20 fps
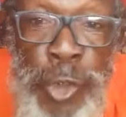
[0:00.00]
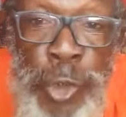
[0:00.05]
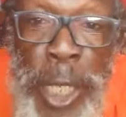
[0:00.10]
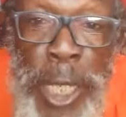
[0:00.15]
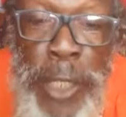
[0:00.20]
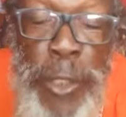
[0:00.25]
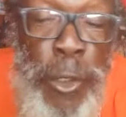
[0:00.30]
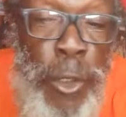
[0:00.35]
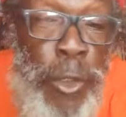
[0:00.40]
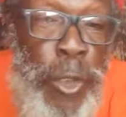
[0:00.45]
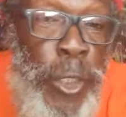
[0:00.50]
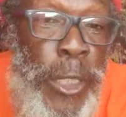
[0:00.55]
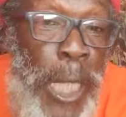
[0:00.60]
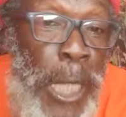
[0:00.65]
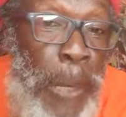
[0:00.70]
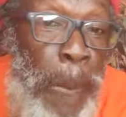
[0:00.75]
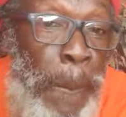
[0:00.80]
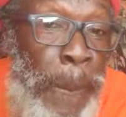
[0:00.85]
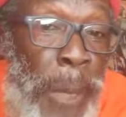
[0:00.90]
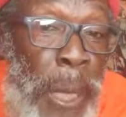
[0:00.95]
the strength now to
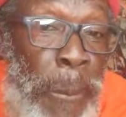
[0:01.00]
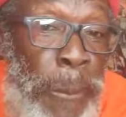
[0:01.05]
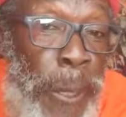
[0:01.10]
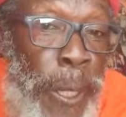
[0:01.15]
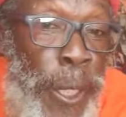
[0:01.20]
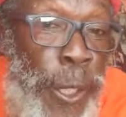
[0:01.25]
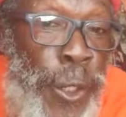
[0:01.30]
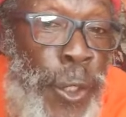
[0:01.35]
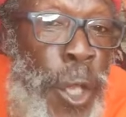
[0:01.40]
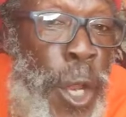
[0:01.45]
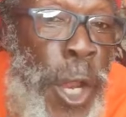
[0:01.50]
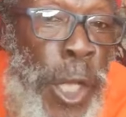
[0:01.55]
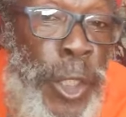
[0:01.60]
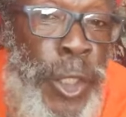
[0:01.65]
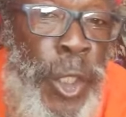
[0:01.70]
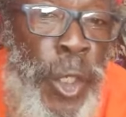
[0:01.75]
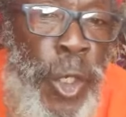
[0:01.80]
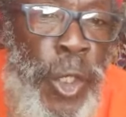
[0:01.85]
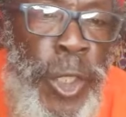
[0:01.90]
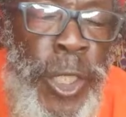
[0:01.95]
tell the people in
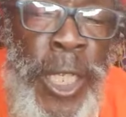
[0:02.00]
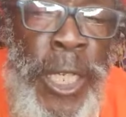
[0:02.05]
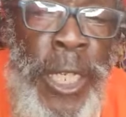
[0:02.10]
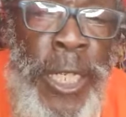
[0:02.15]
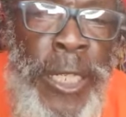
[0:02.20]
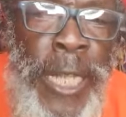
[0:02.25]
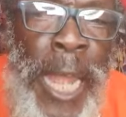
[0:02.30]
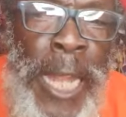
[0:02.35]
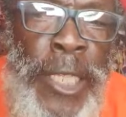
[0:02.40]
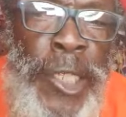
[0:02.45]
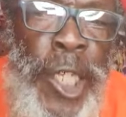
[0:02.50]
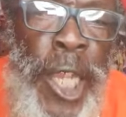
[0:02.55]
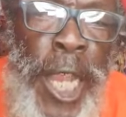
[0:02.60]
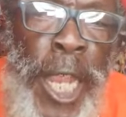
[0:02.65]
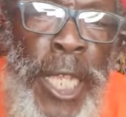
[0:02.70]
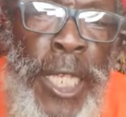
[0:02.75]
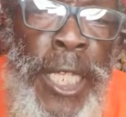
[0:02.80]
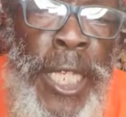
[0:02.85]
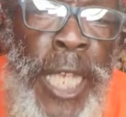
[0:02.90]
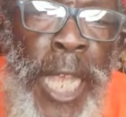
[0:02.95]
your church that
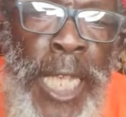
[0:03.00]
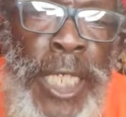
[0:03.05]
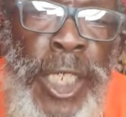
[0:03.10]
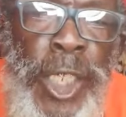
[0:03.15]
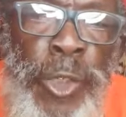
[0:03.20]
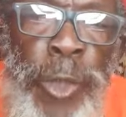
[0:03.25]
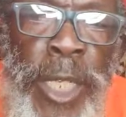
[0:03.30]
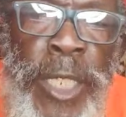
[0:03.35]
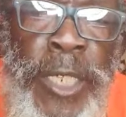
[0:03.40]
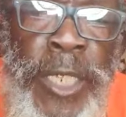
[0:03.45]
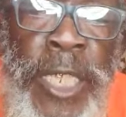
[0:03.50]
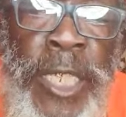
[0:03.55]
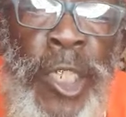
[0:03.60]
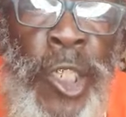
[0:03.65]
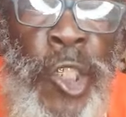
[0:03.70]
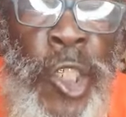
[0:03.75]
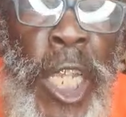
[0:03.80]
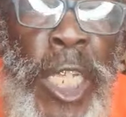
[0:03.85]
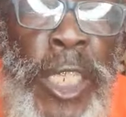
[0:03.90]
J-E-S-U-S is